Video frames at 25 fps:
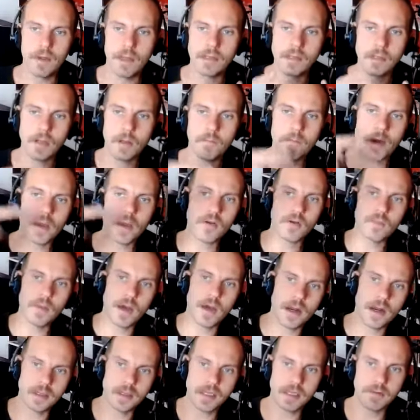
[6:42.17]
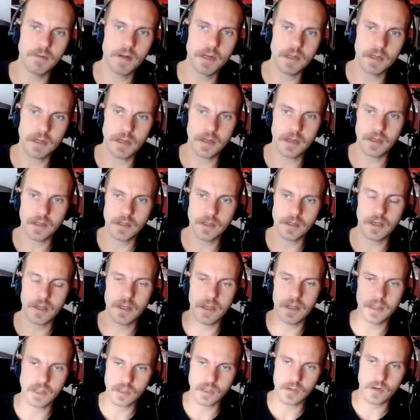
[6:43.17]
It's not micromanagement
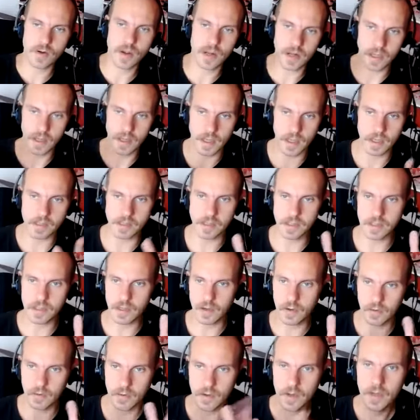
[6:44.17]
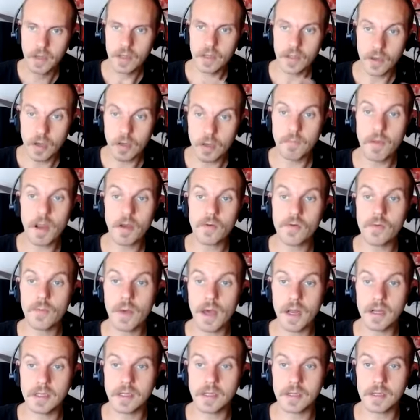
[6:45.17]
initially, it's training. And so you can
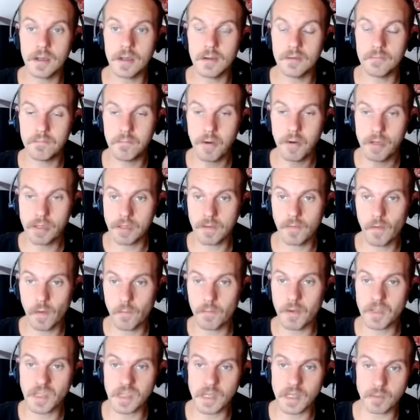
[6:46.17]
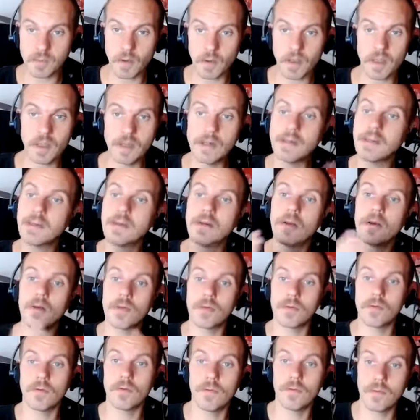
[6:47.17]
micromanage parts of your business, but you need to do
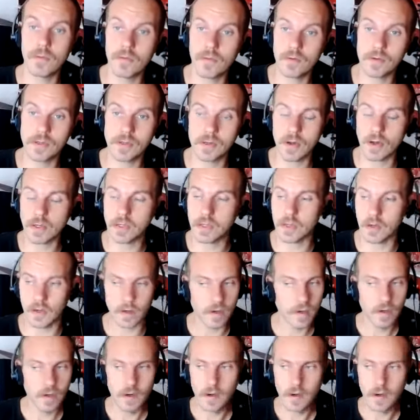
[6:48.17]
it through structure.